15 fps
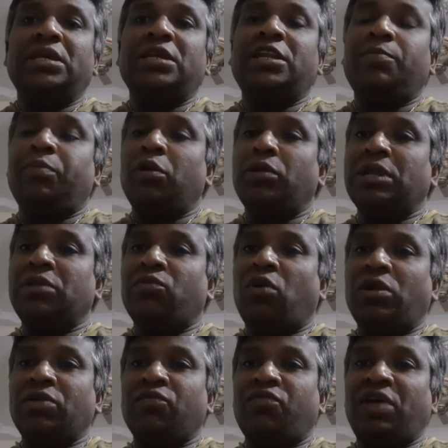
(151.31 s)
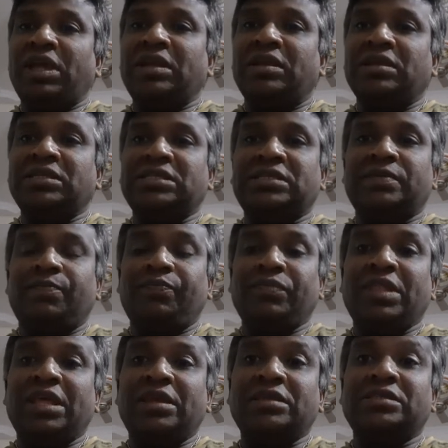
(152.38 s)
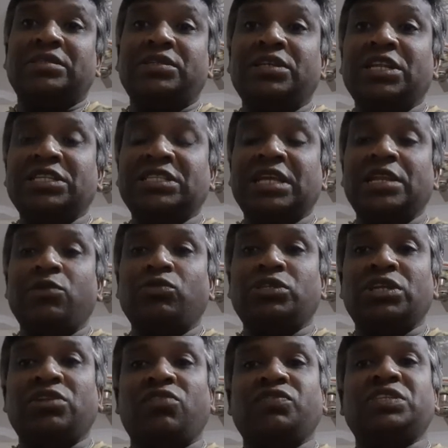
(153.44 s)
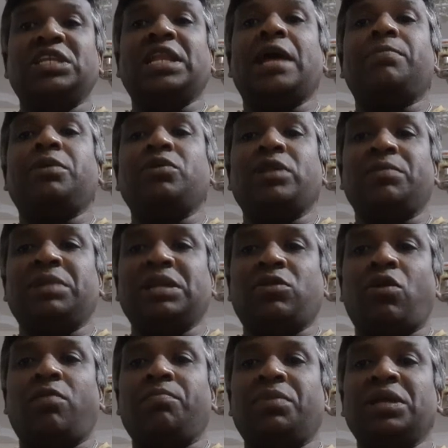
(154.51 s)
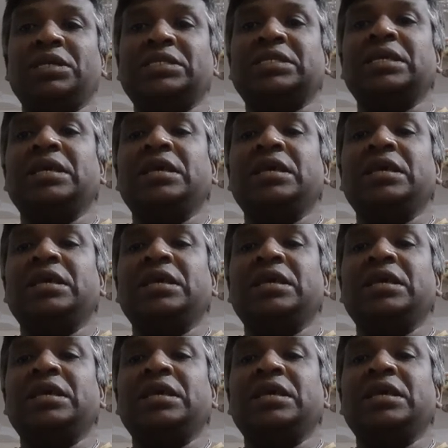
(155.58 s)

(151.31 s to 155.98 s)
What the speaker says: Diplotin, what you find is there is dissolution of synaptonemal complex.